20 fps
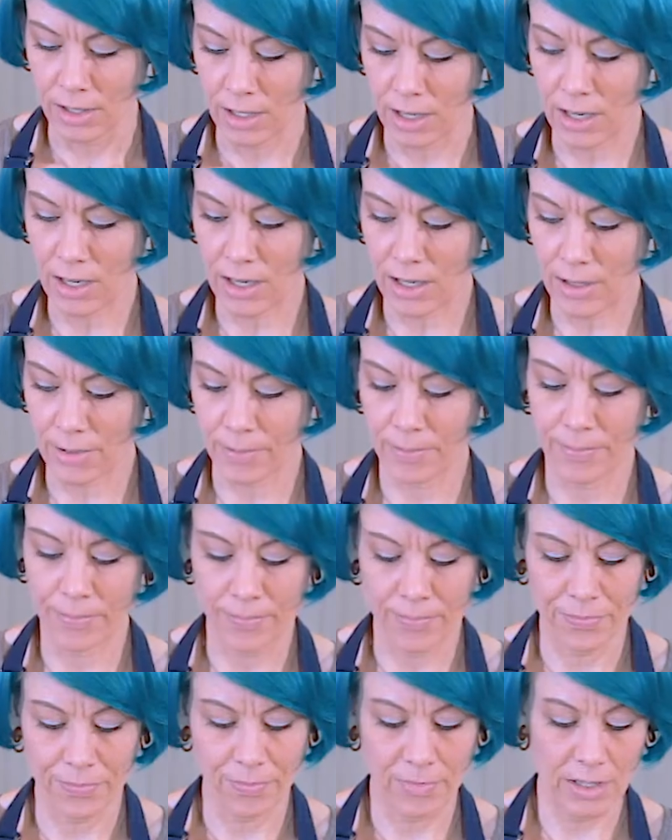
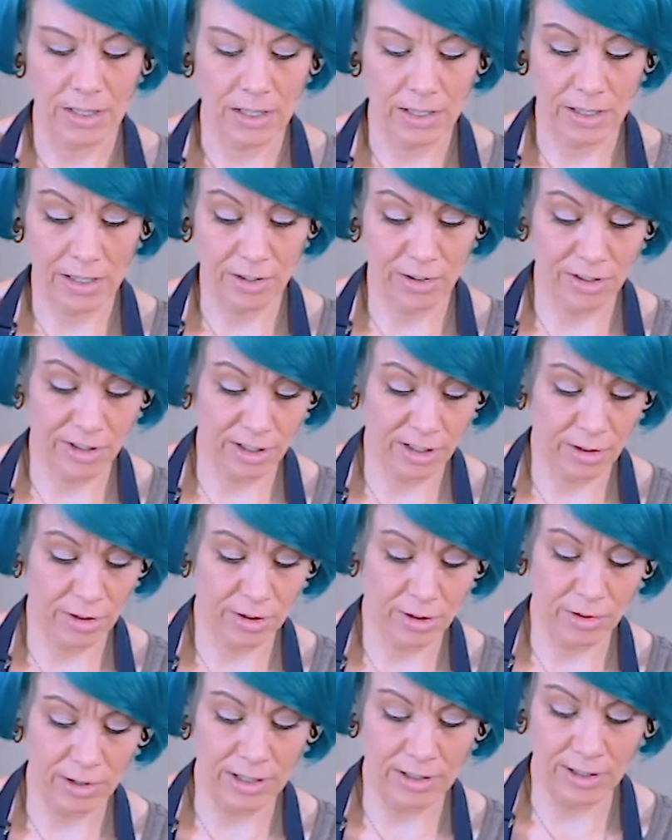And actually they
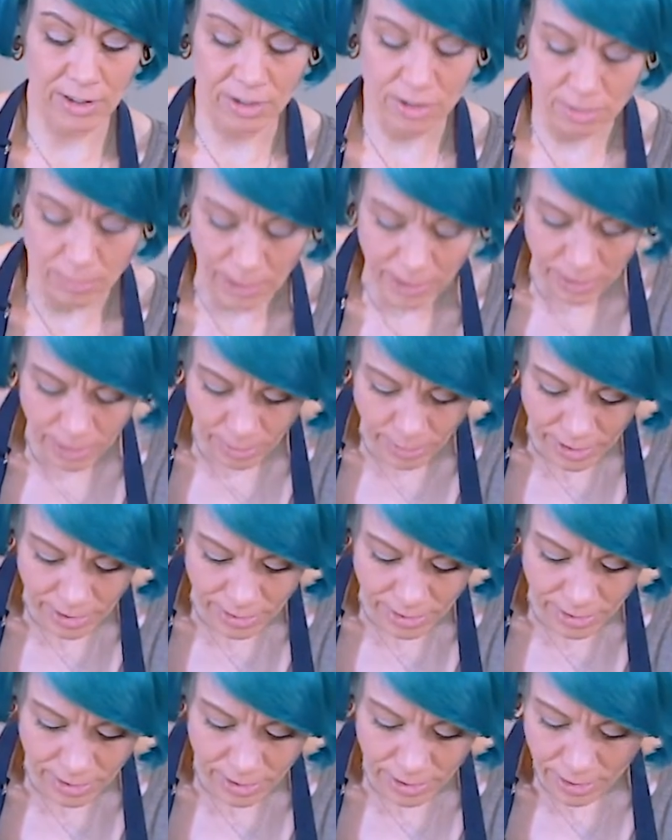look great. They smell
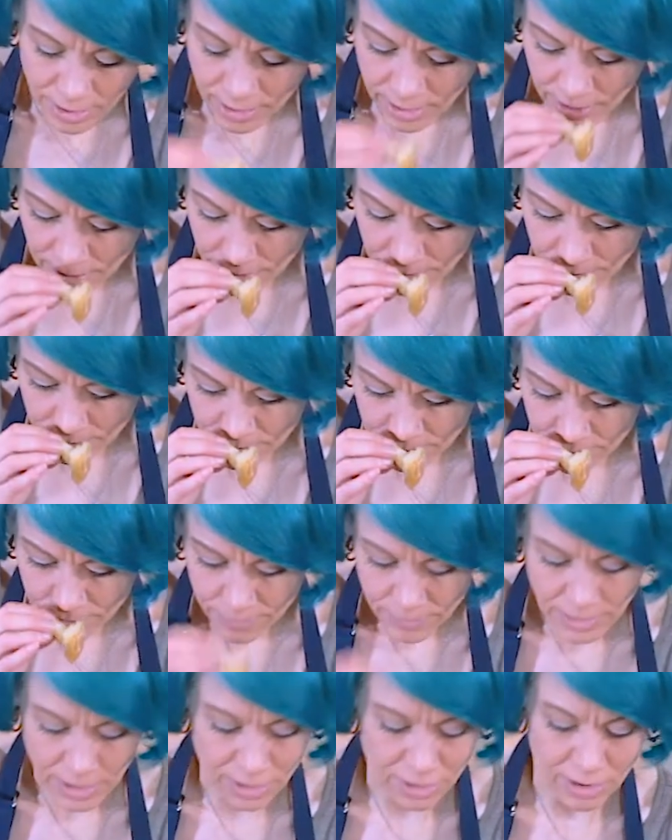amazing.
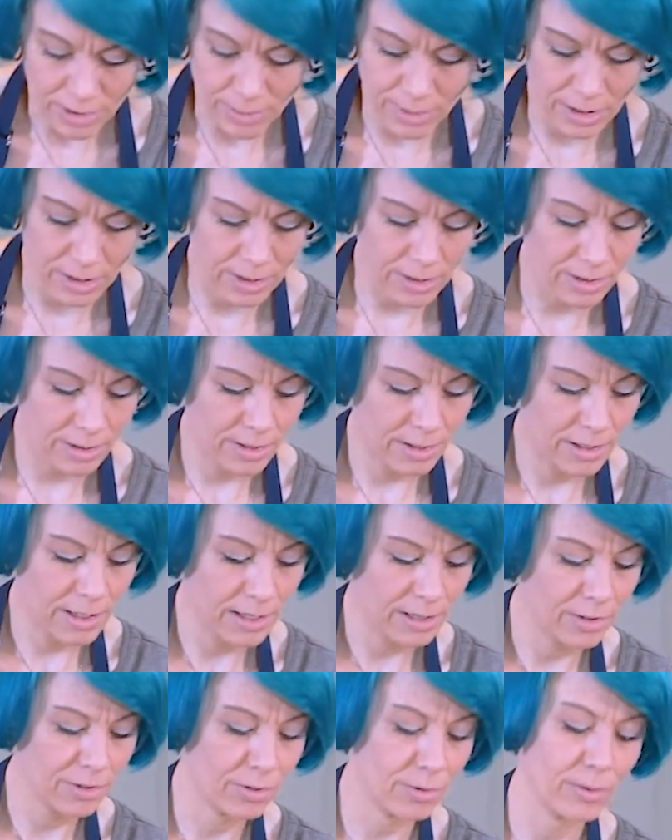Actually, I'm gonna
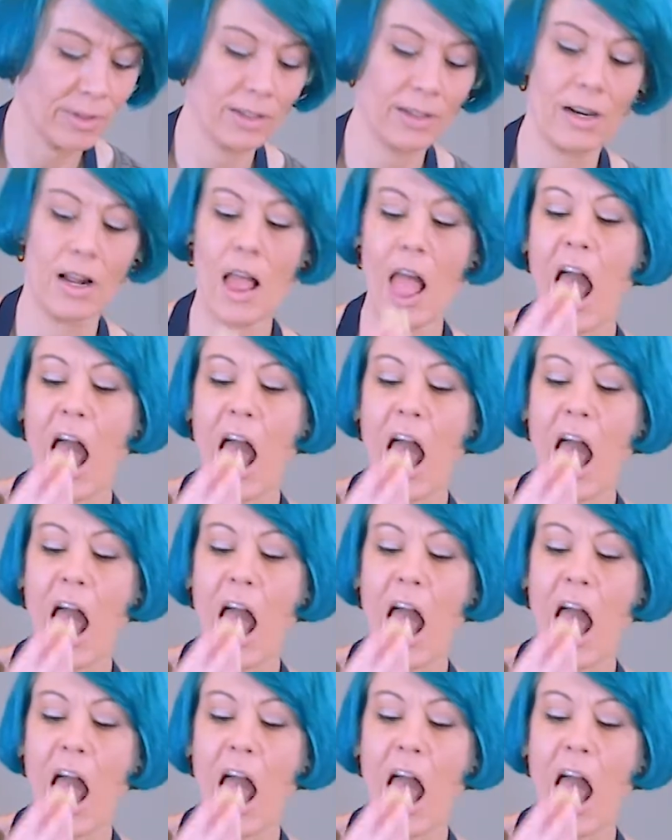taste one.